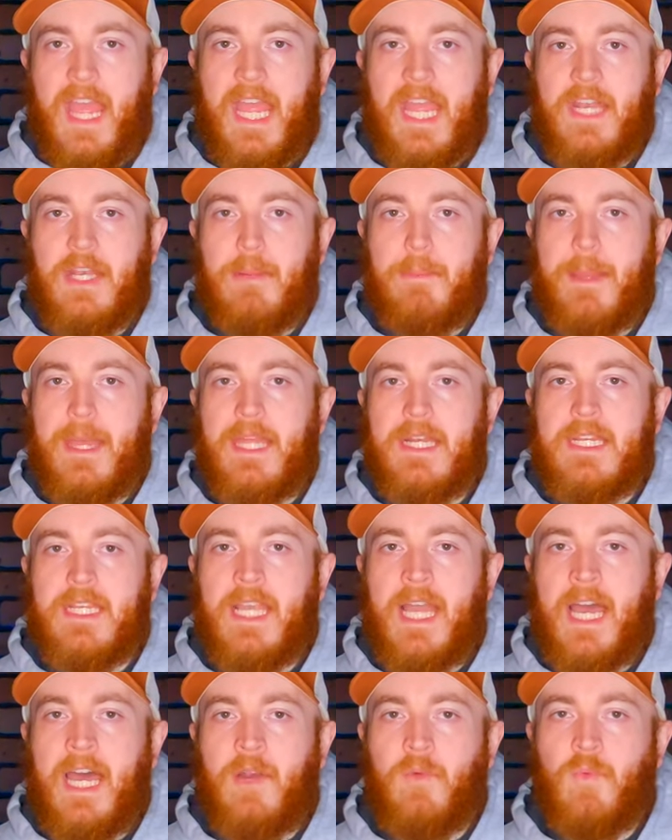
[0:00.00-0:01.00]
And
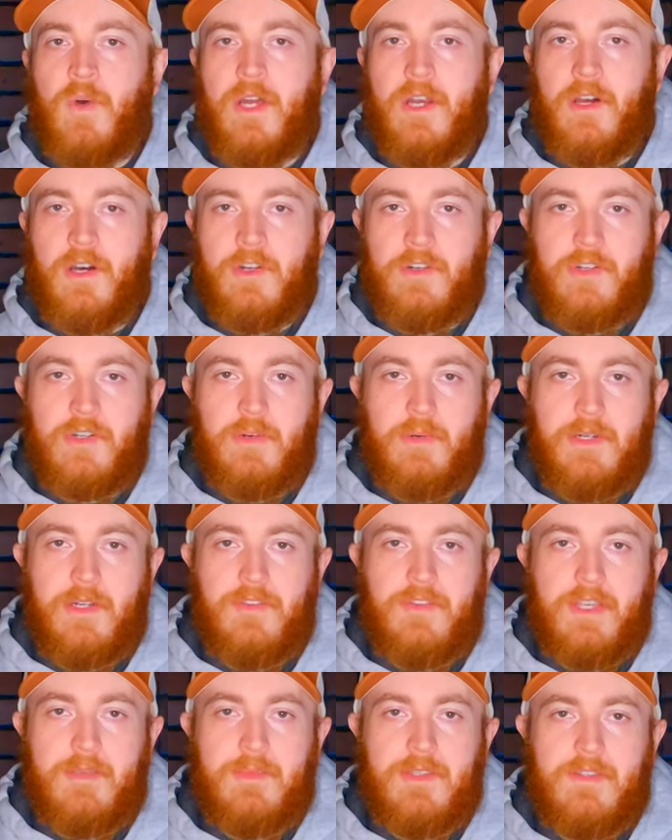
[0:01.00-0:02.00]
depending on what
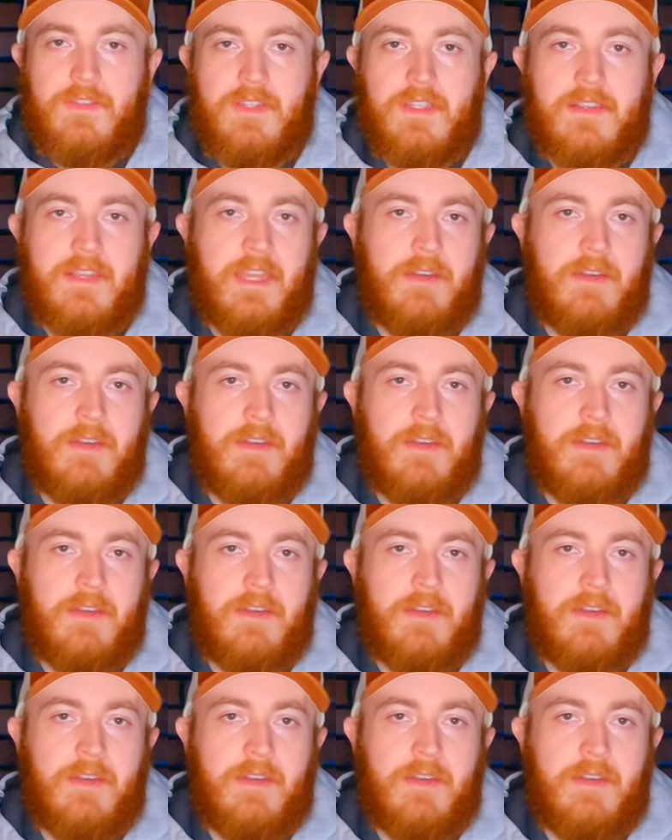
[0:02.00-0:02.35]
underquilt I'm using,